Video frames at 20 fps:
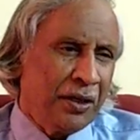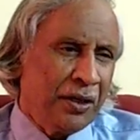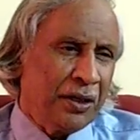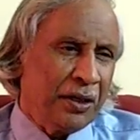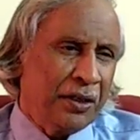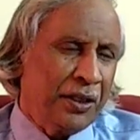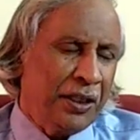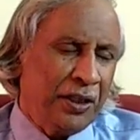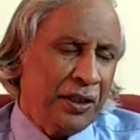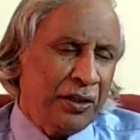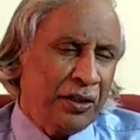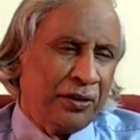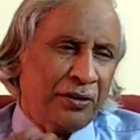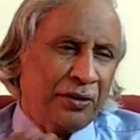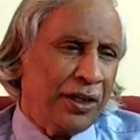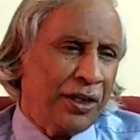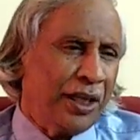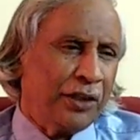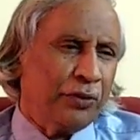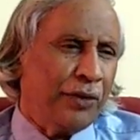The
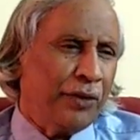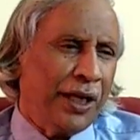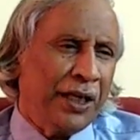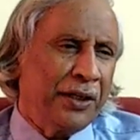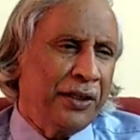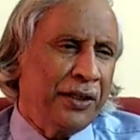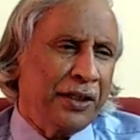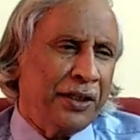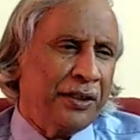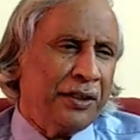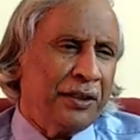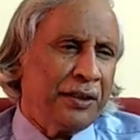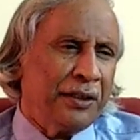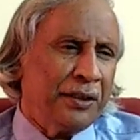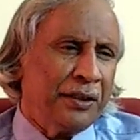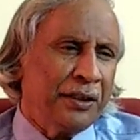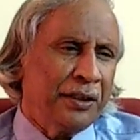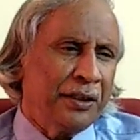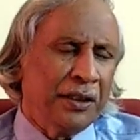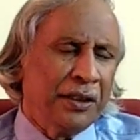industry has
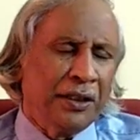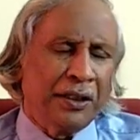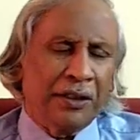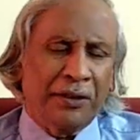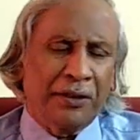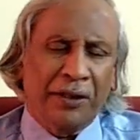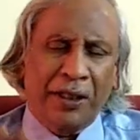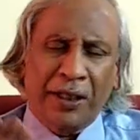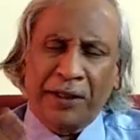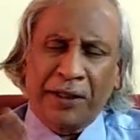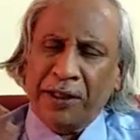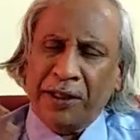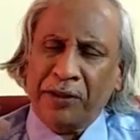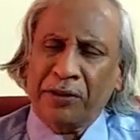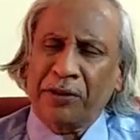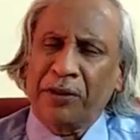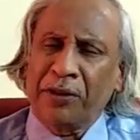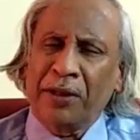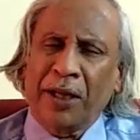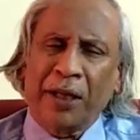validated, the
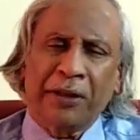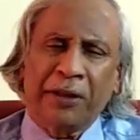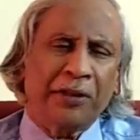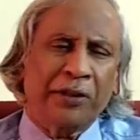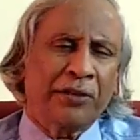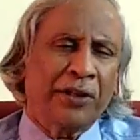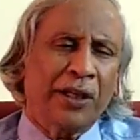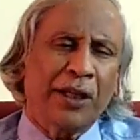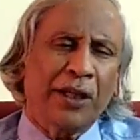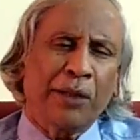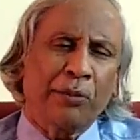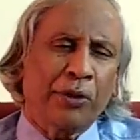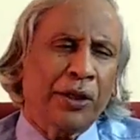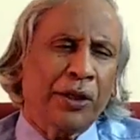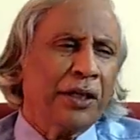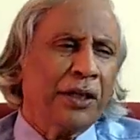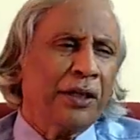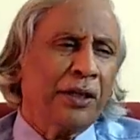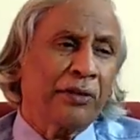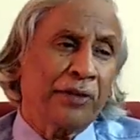testing
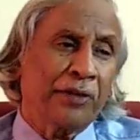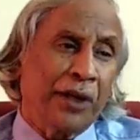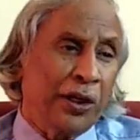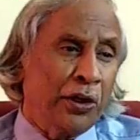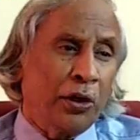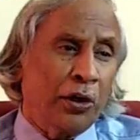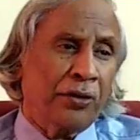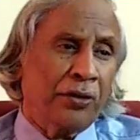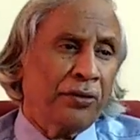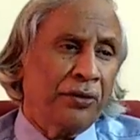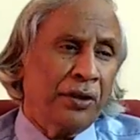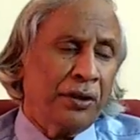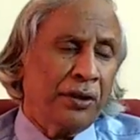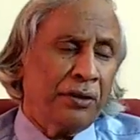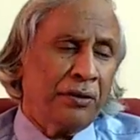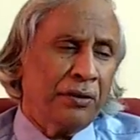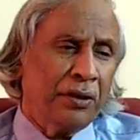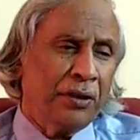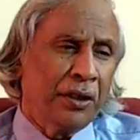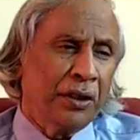laboratory has endorsed
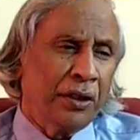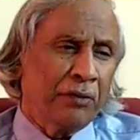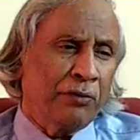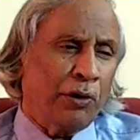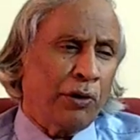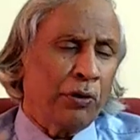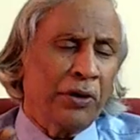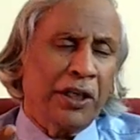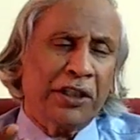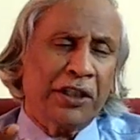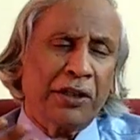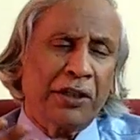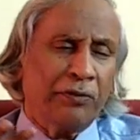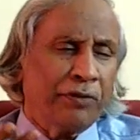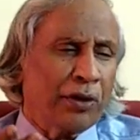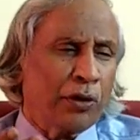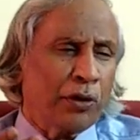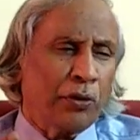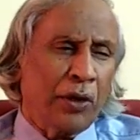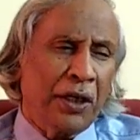it, Foundation
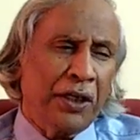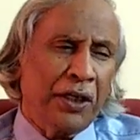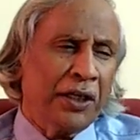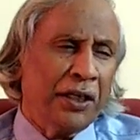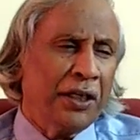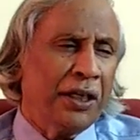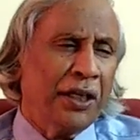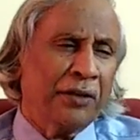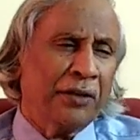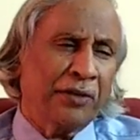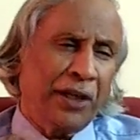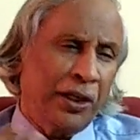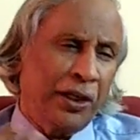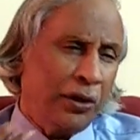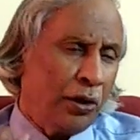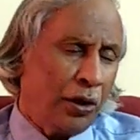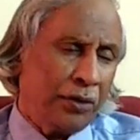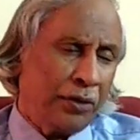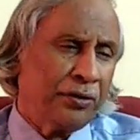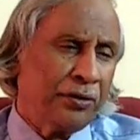for Quality India has
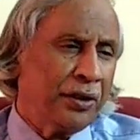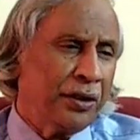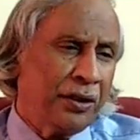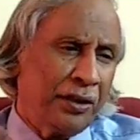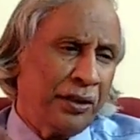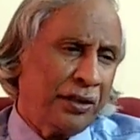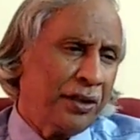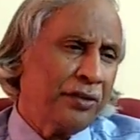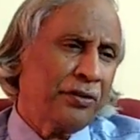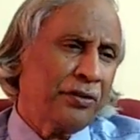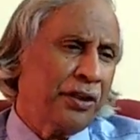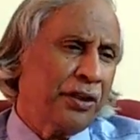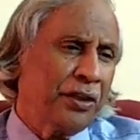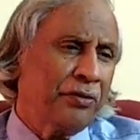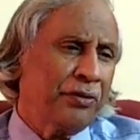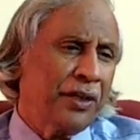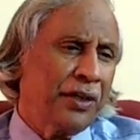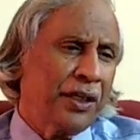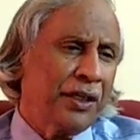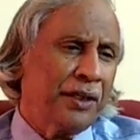endorsed the test
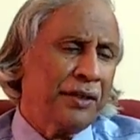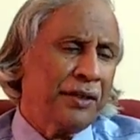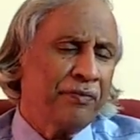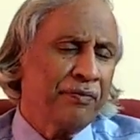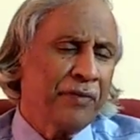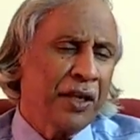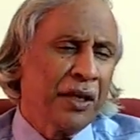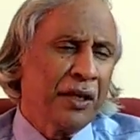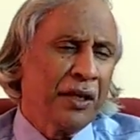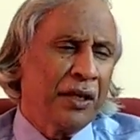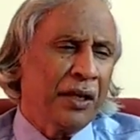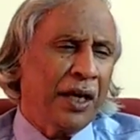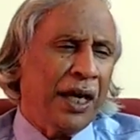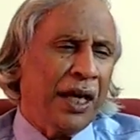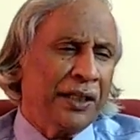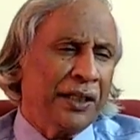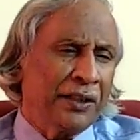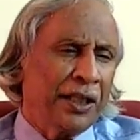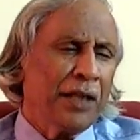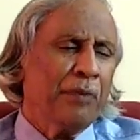certificate.
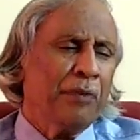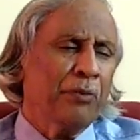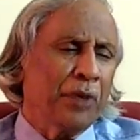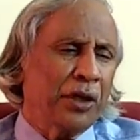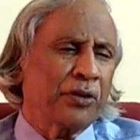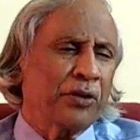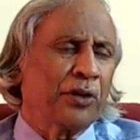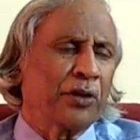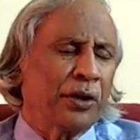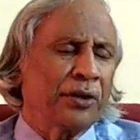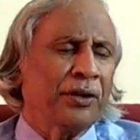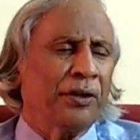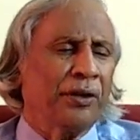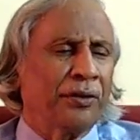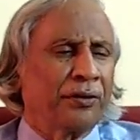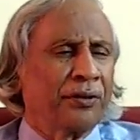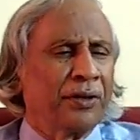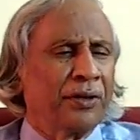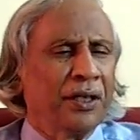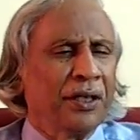I think based on
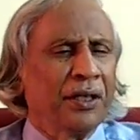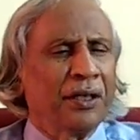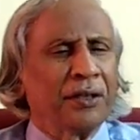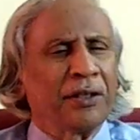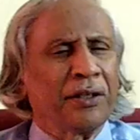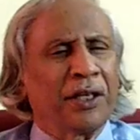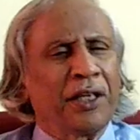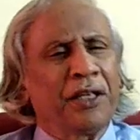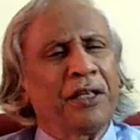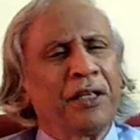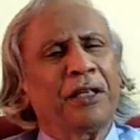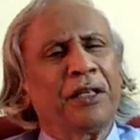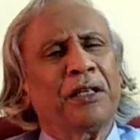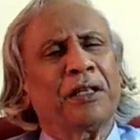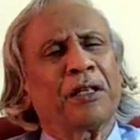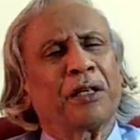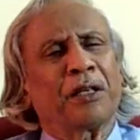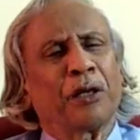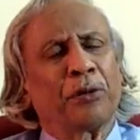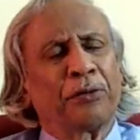this, the
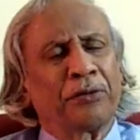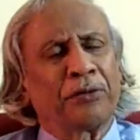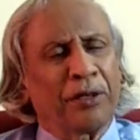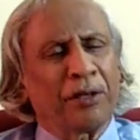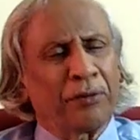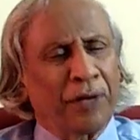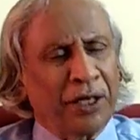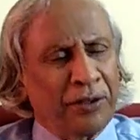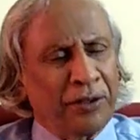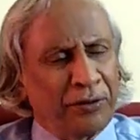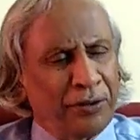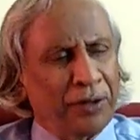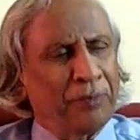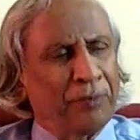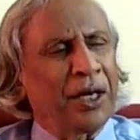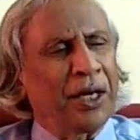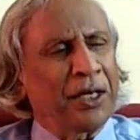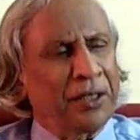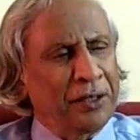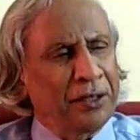Indian Council of
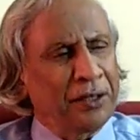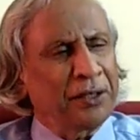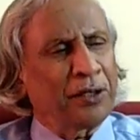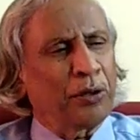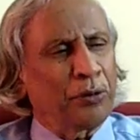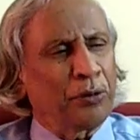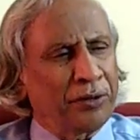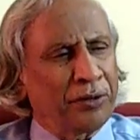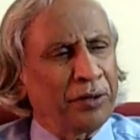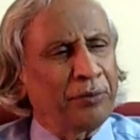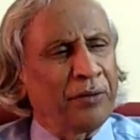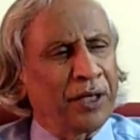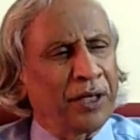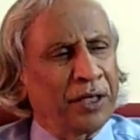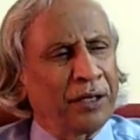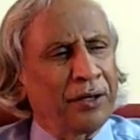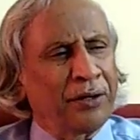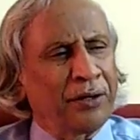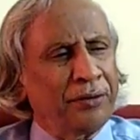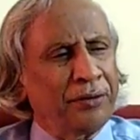ICMR, Indian Council of
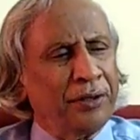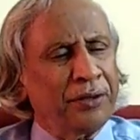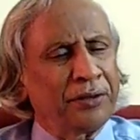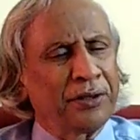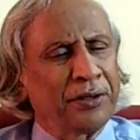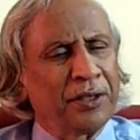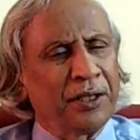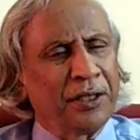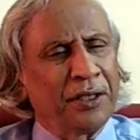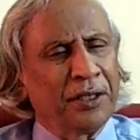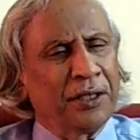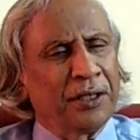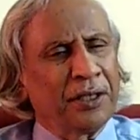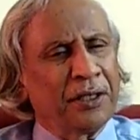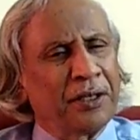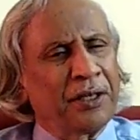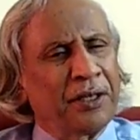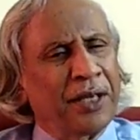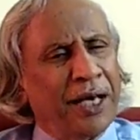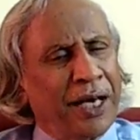Medical Research,
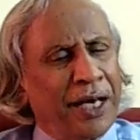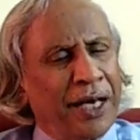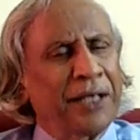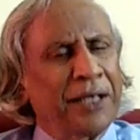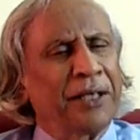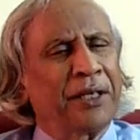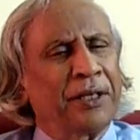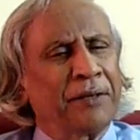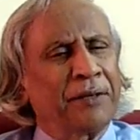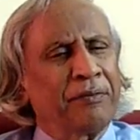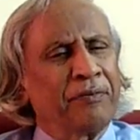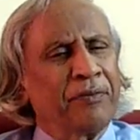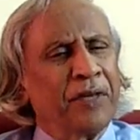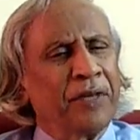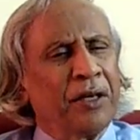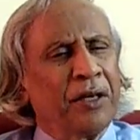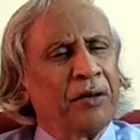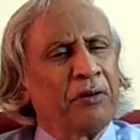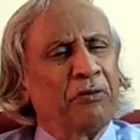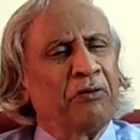can
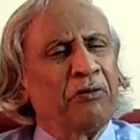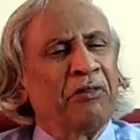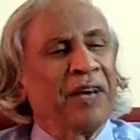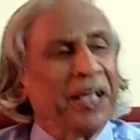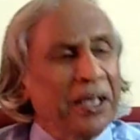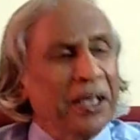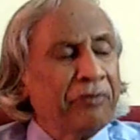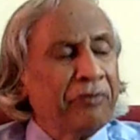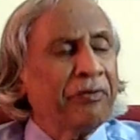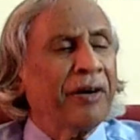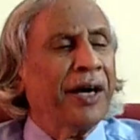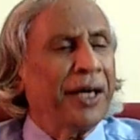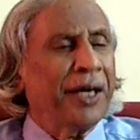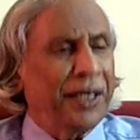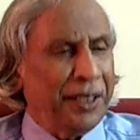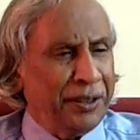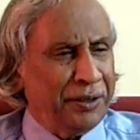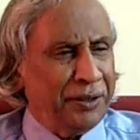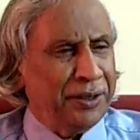verify